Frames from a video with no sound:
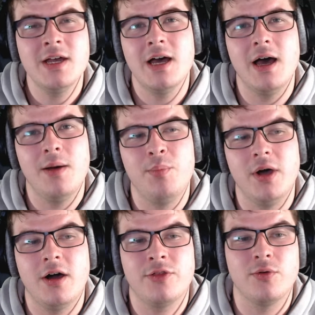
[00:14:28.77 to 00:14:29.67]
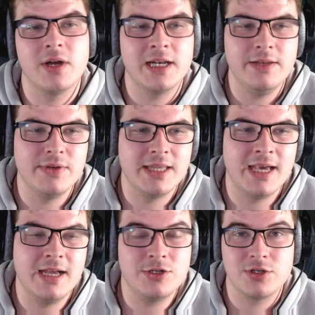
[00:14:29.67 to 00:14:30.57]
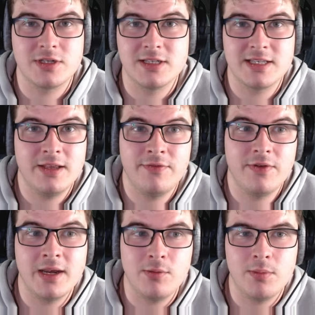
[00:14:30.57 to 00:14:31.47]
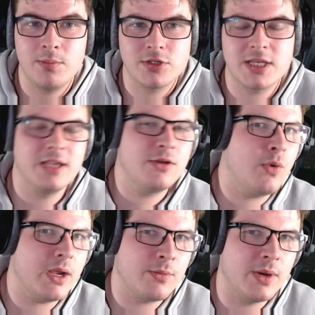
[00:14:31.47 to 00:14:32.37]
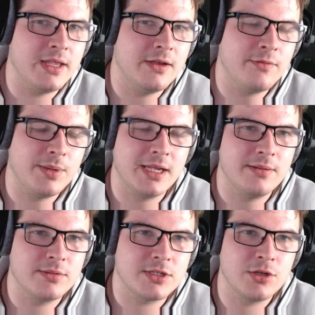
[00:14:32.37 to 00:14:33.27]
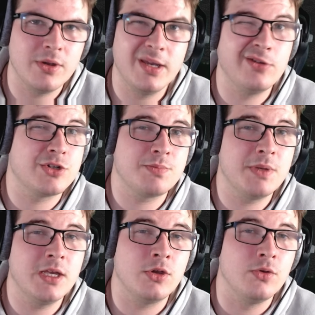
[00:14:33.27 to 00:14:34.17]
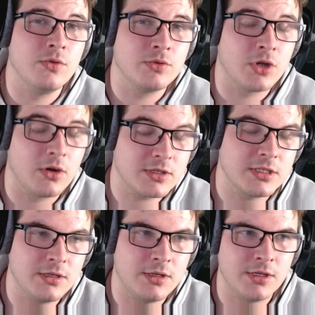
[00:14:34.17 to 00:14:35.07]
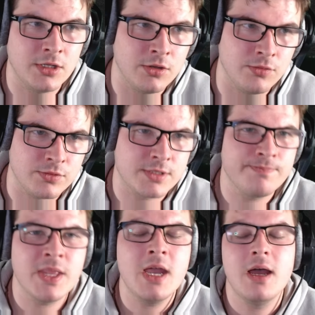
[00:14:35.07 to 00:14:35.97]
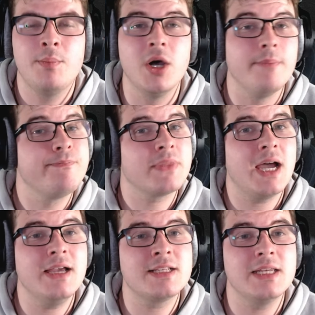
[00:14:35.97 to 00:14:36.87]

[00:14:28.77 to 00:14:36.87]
but I thought I'd leave it there just as if anyone wants a quick way of being able to do it. It'll just be a Google Docs that you can use. But that isn't